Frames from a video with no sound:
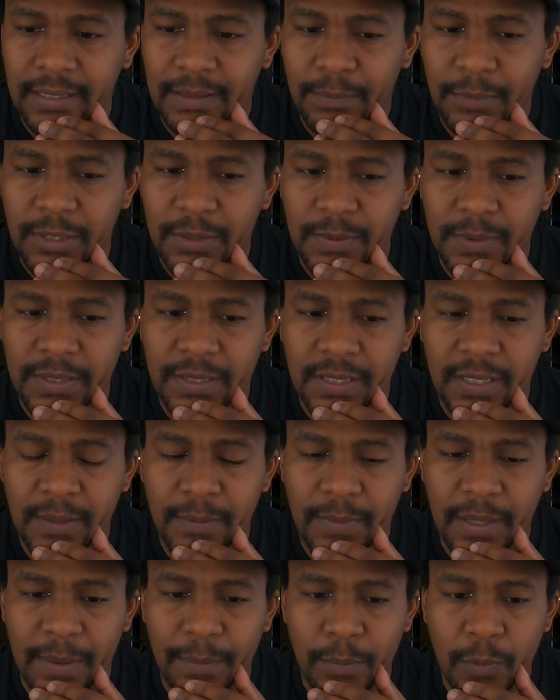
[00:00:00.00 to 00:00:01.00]
Must be set
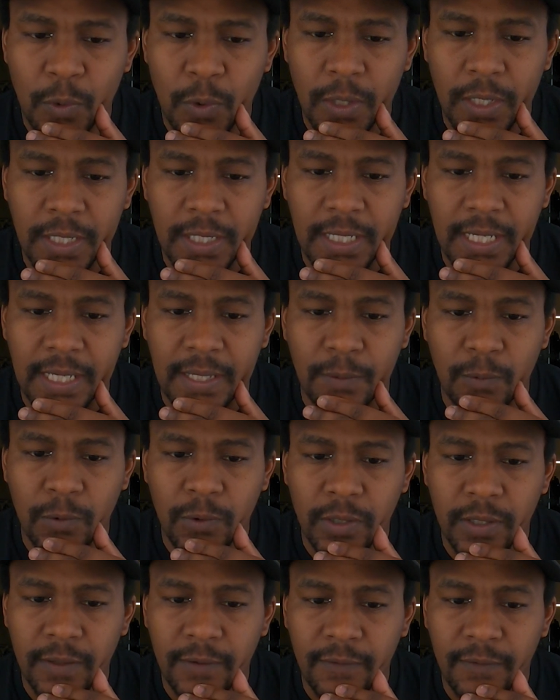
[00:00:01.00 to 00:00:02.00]
up by morning day
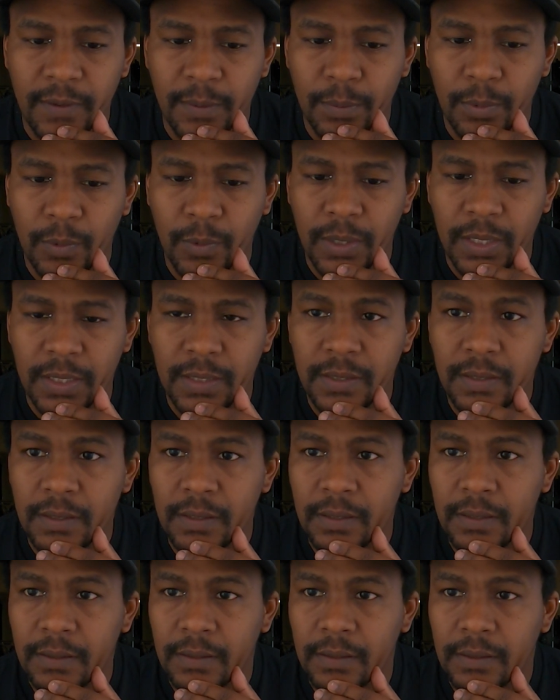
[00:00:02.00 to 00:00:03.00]
one, if it's
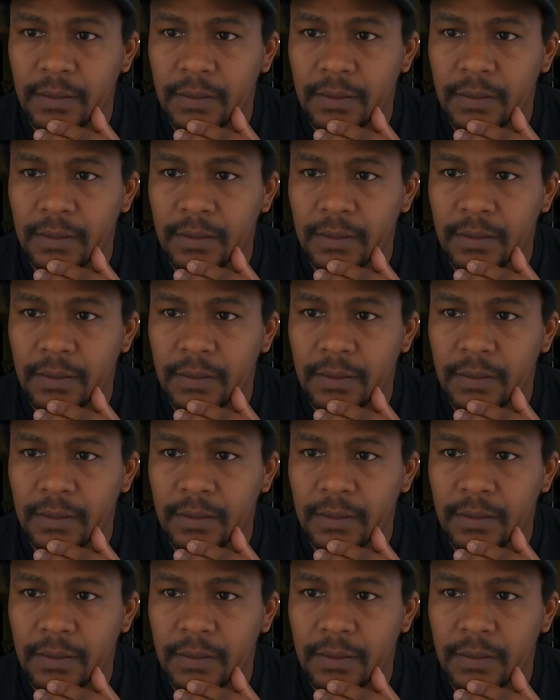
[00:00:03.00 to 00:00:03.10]
Wednesday.